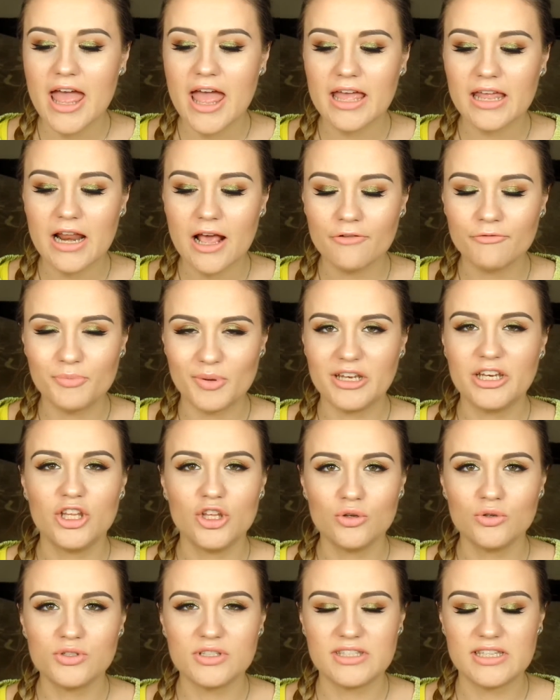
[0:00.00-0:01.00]
and I've been
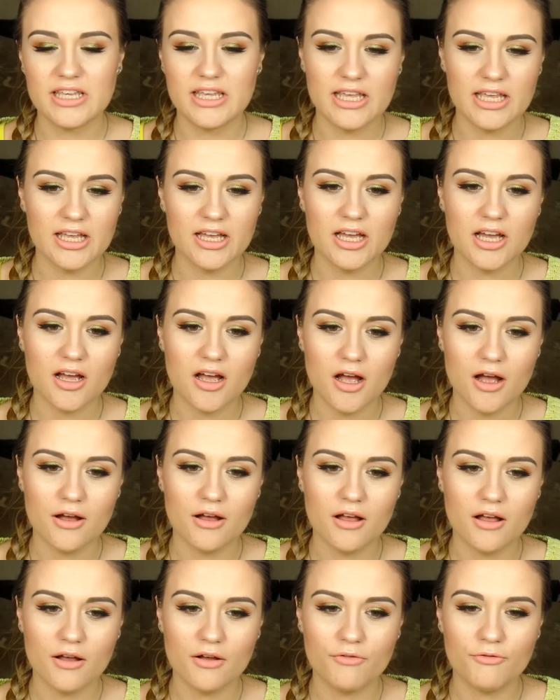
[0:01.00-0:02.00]
using
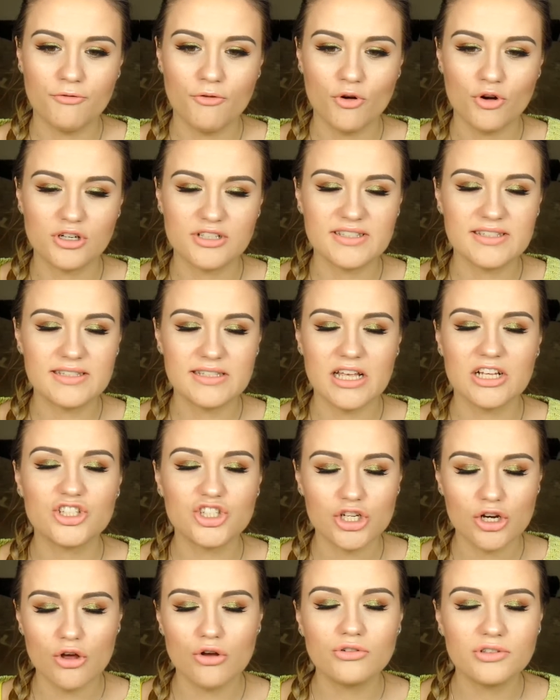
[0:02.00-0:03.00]
for
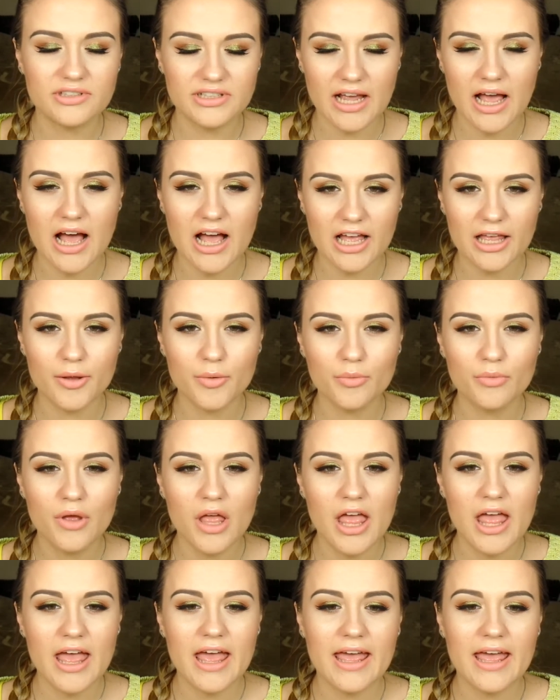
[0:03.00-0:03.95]
such a long time,